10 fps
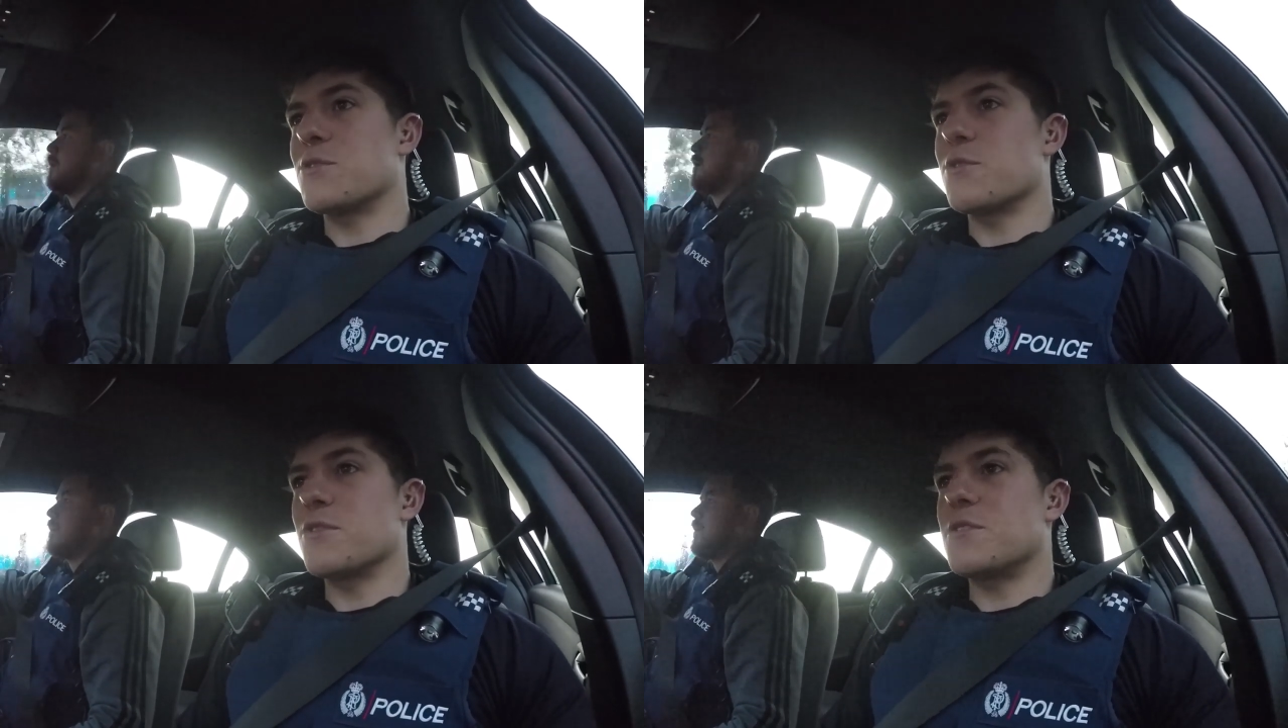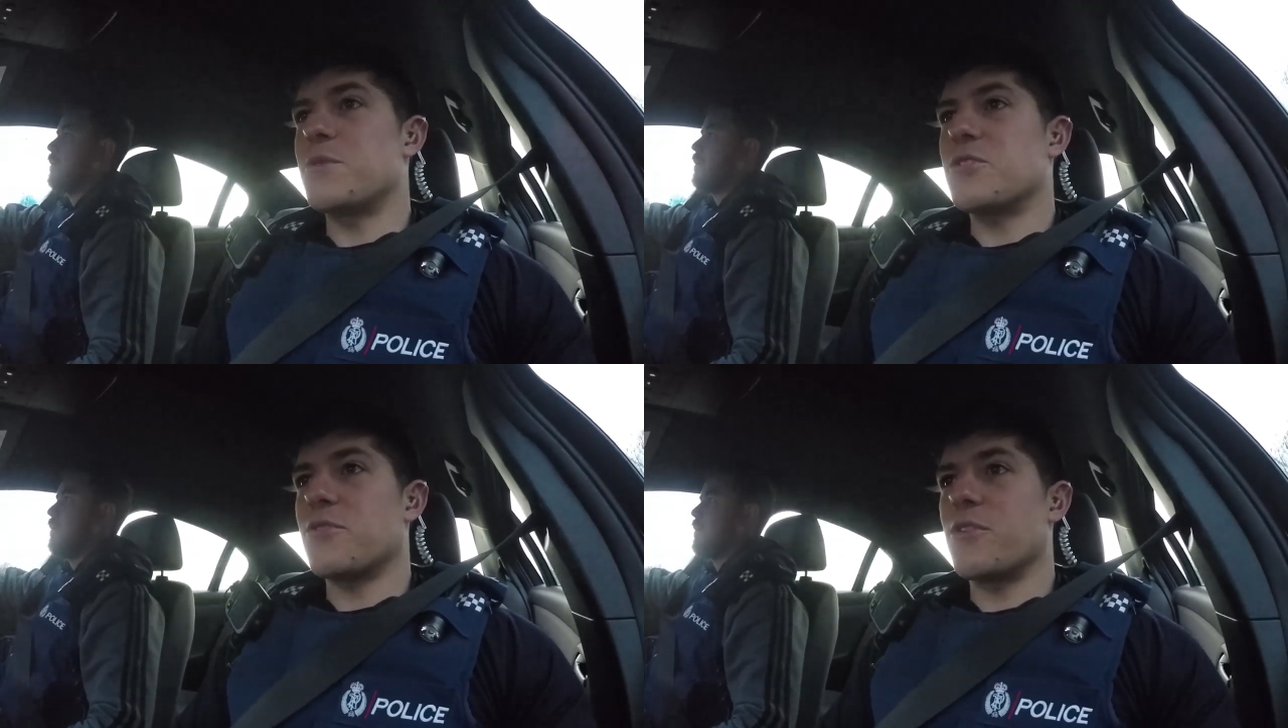too good to
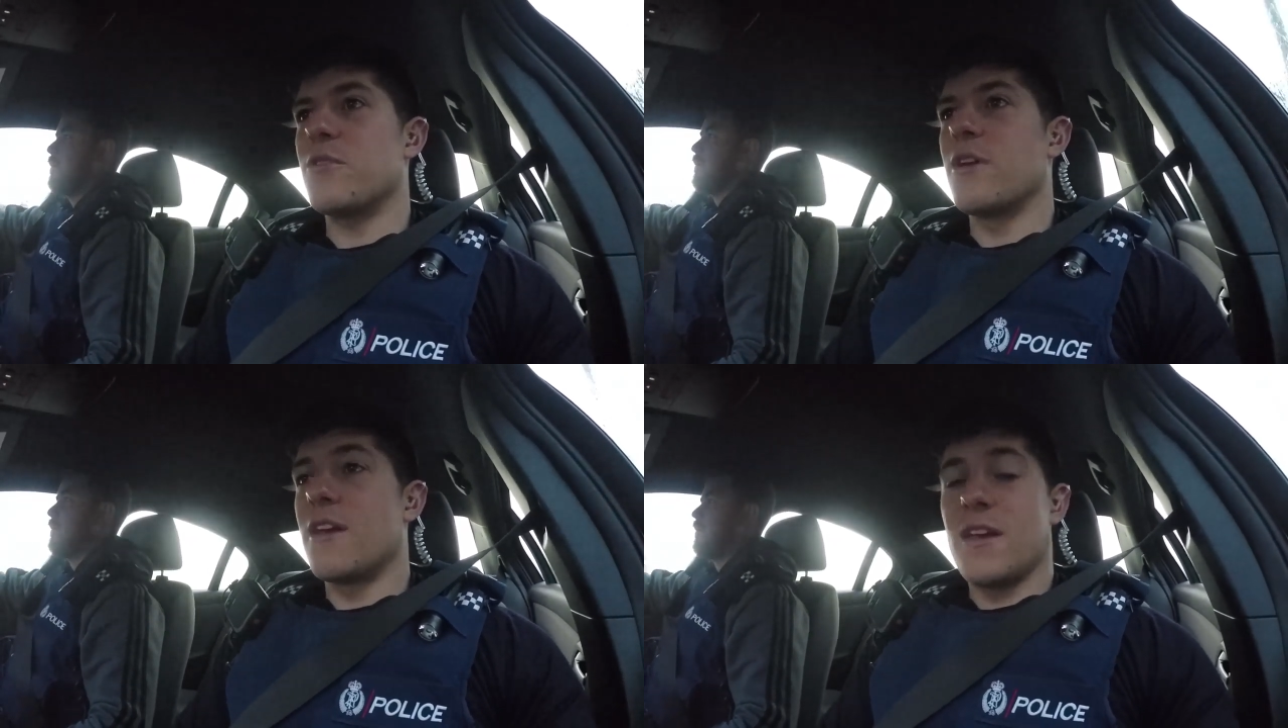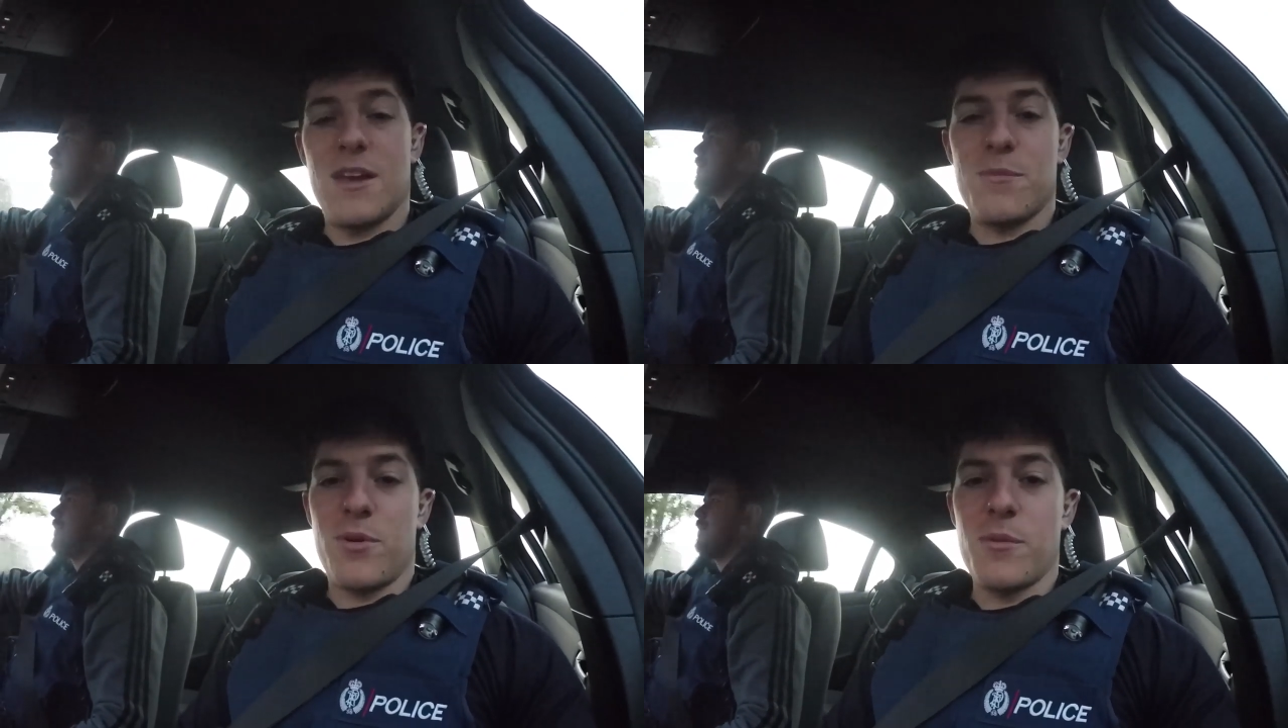be true,
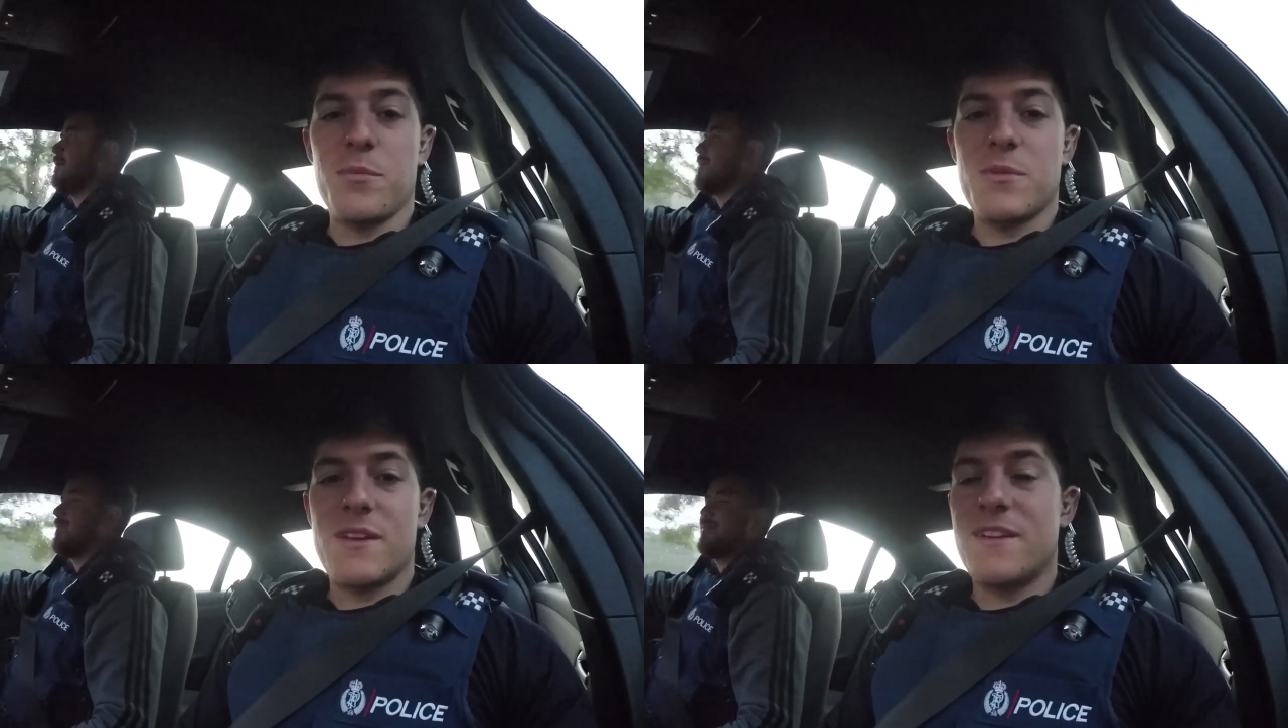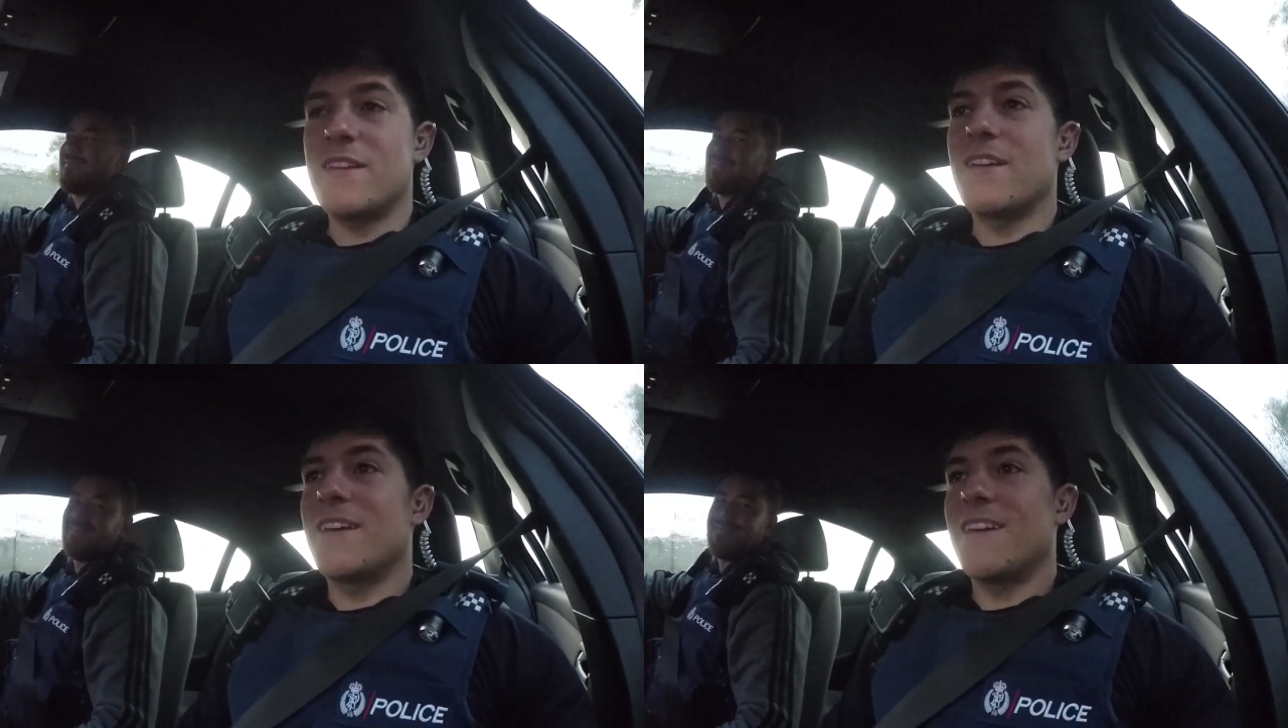it
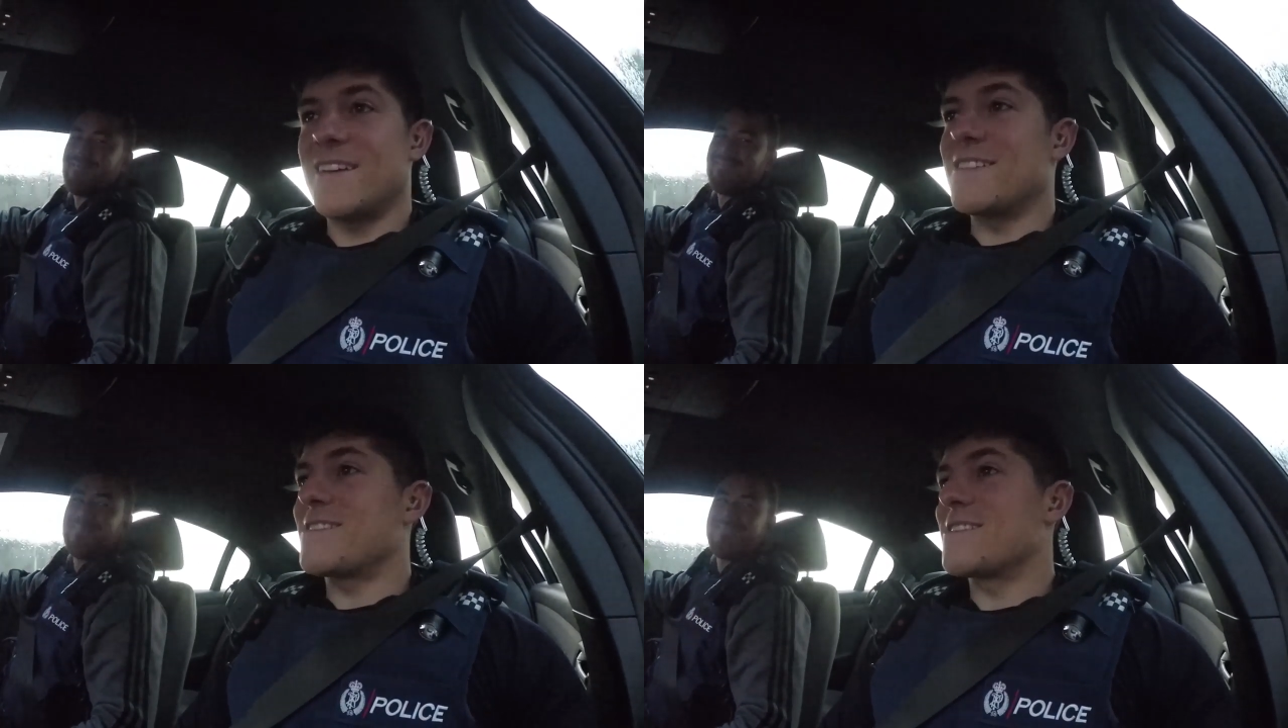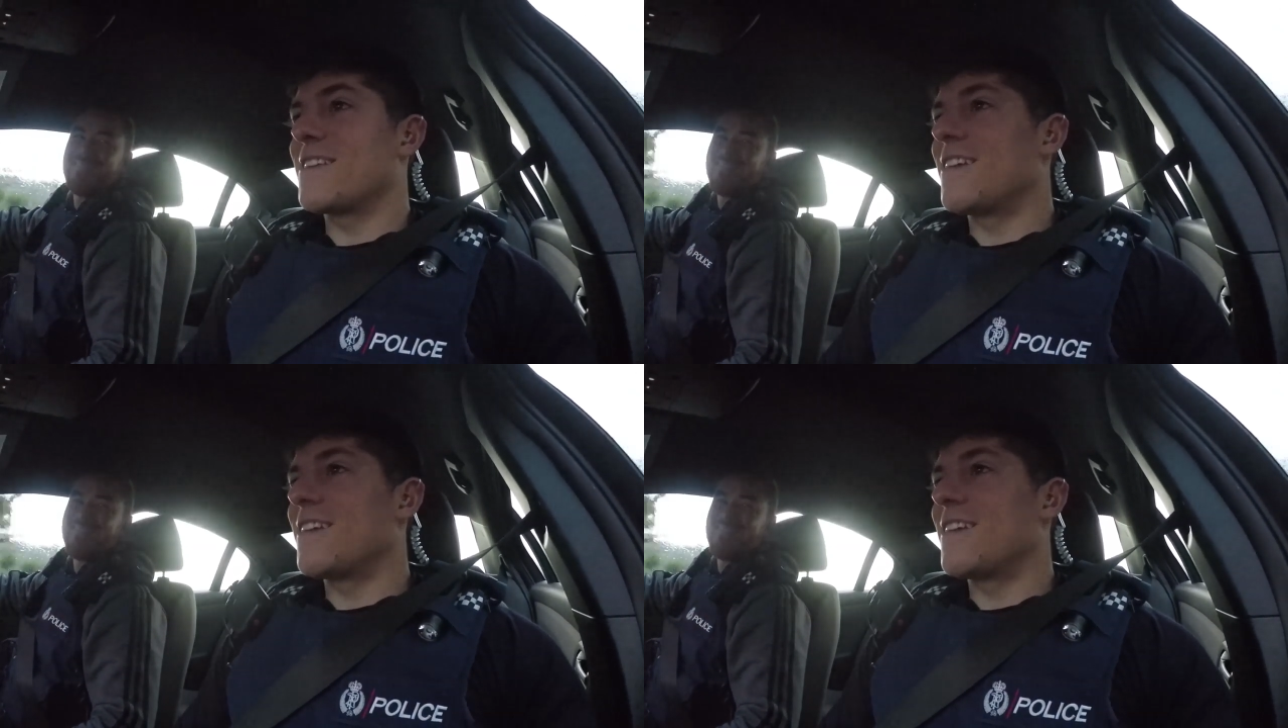probably is.